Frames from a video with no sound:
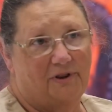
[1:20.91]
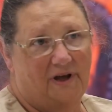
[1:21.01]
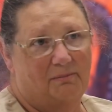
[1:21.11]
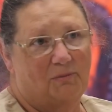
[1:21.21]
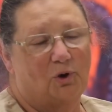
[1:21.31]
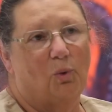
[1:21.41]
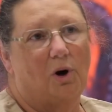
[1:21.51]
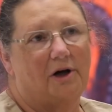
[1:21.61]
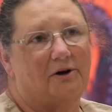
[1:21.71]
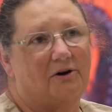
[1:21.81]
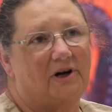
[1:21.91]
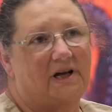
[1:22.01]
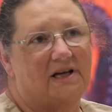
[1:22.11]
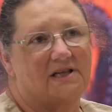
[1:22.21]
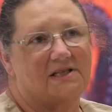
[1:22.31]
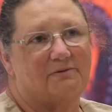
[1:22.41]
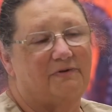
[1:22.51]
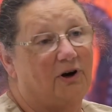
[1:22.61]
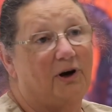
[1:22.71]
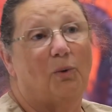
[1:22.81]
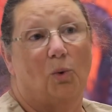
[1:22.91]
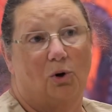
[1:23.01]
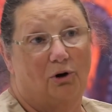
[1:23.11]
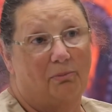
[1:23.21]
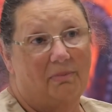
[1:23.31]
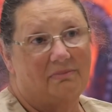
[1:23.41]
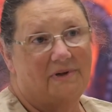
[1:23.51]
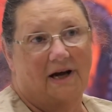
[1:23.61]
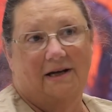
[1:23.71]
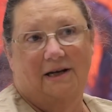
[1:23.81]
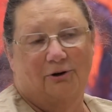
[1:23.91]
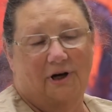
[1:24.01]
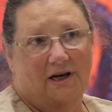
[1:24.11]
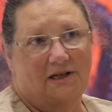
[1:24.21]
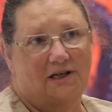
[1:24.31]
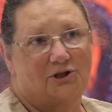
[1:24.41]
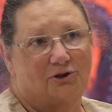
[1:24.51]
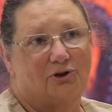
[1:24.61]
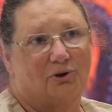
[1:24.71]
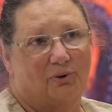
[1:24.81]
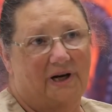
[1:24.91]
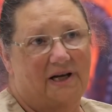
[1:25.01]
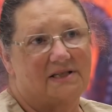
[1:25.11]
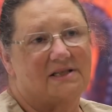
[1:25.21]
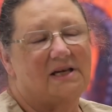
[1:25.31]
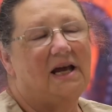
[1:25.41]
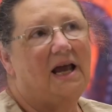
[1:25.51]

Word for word: for them. The water is very warm, 90 or 92 degrees.